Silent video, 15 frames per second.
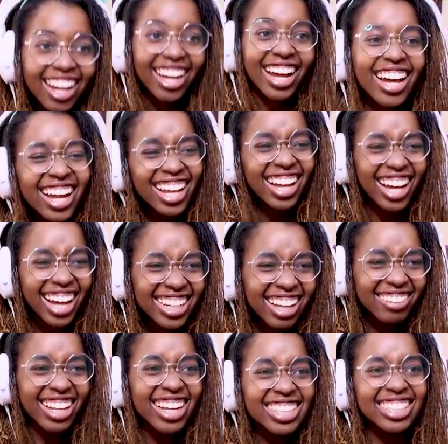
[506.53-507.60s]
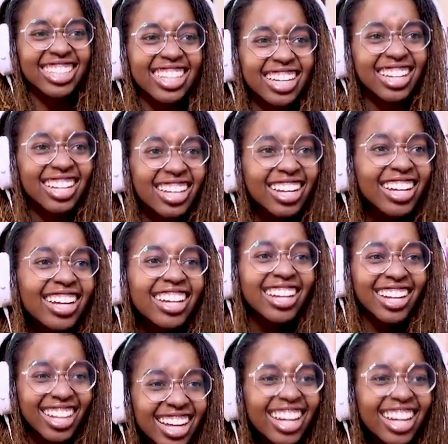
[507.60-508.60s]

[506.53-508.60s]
Ah, I love this!